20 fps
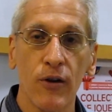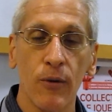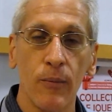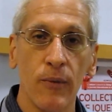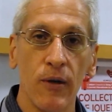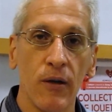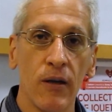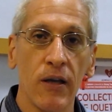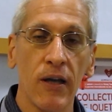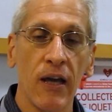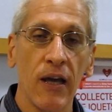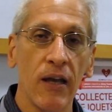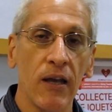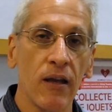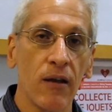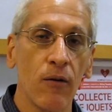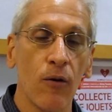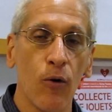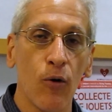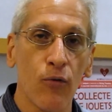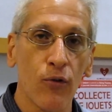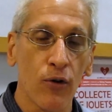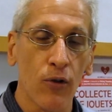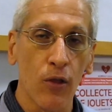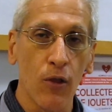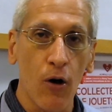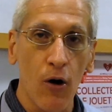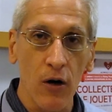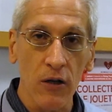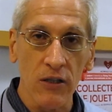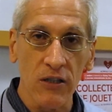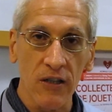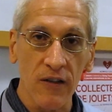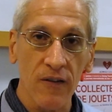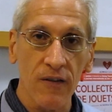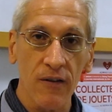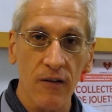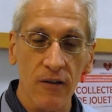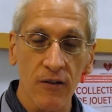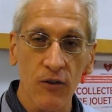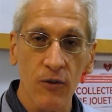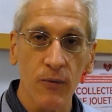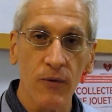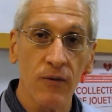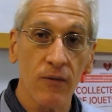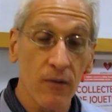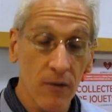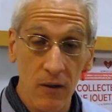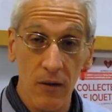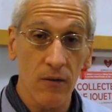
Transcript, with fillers: communicating over long distance,